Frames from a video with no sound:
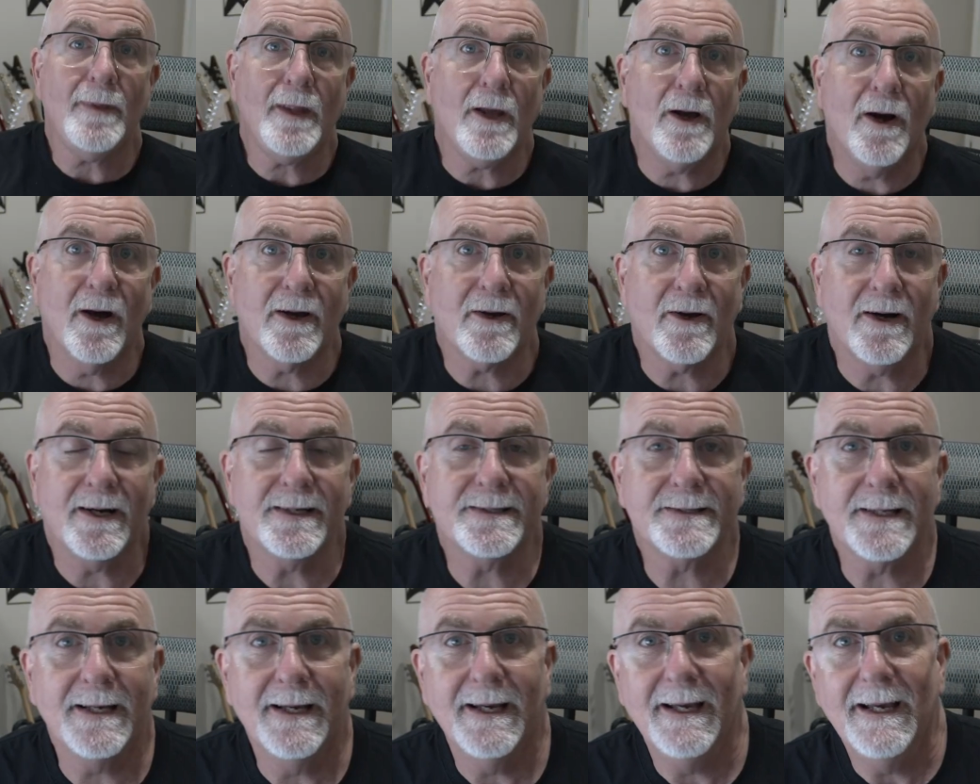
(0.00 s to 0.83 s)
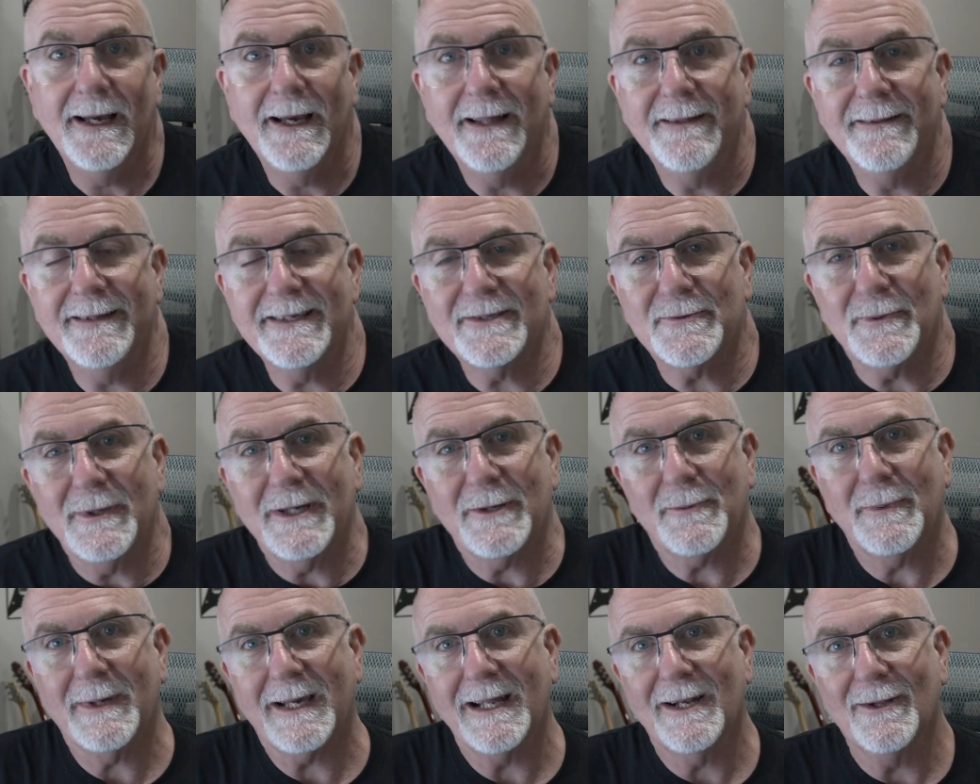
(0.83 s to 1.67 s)
Hi guys, this
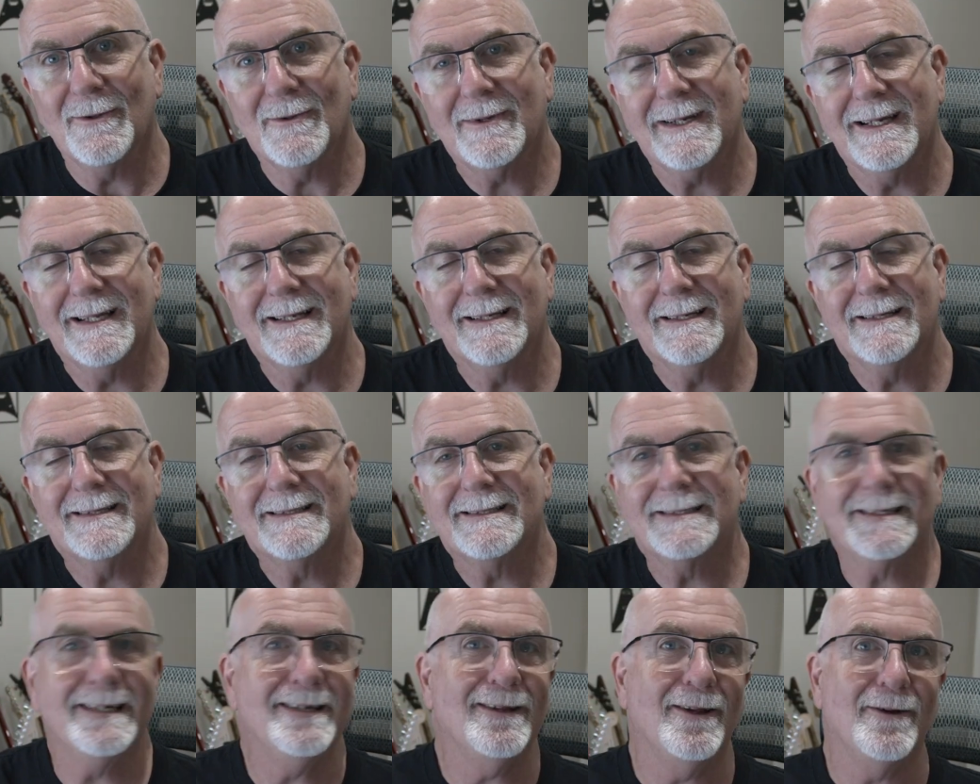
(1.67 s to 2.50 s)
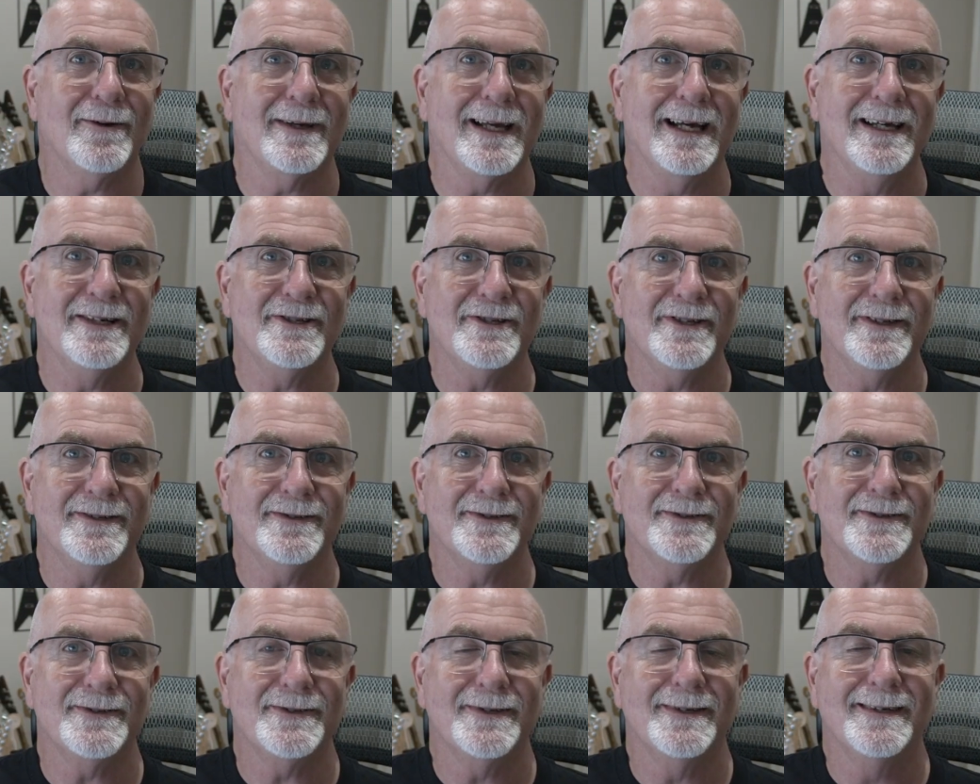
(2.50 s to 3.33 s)
week we're going to look at scene
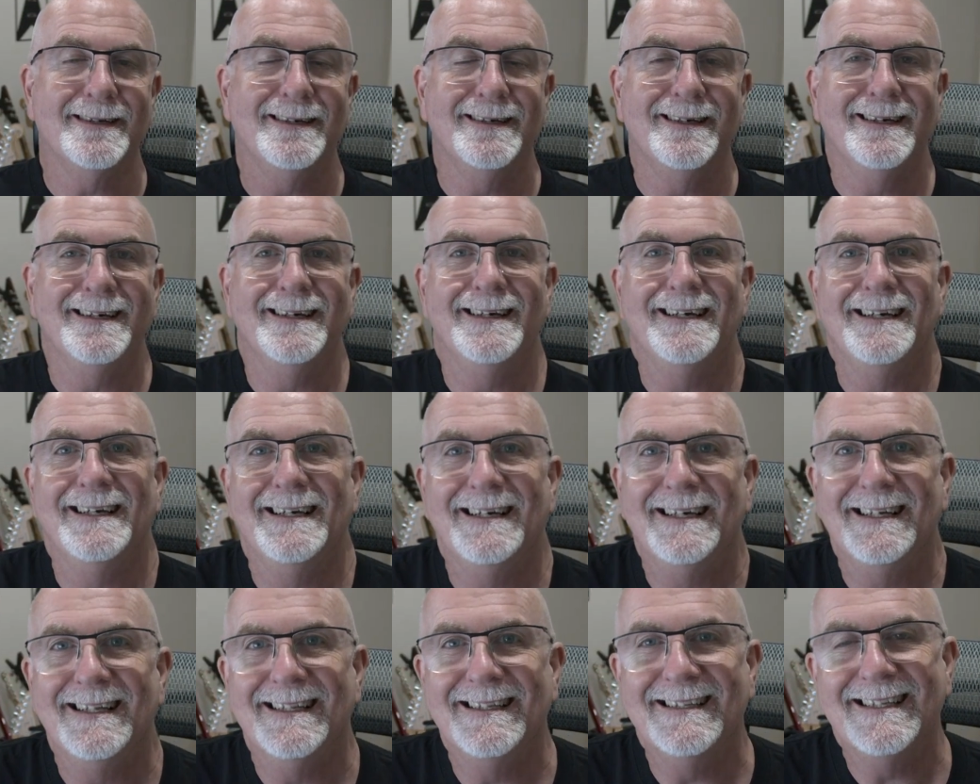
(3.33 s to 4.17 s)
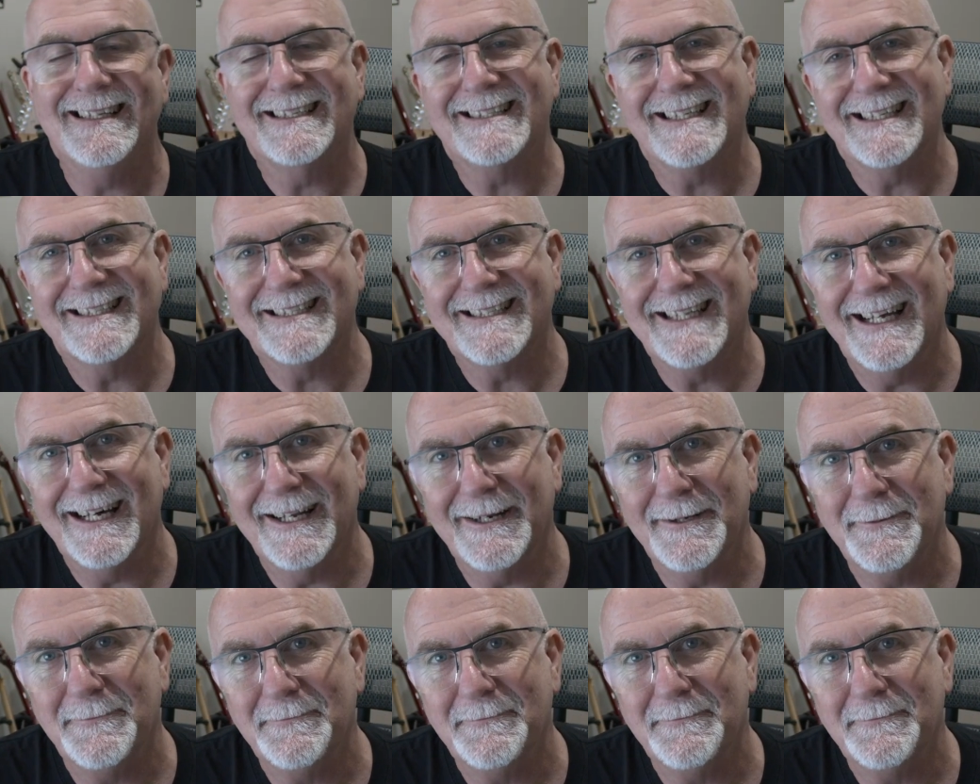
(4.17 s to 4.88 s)
locations. Let's get started.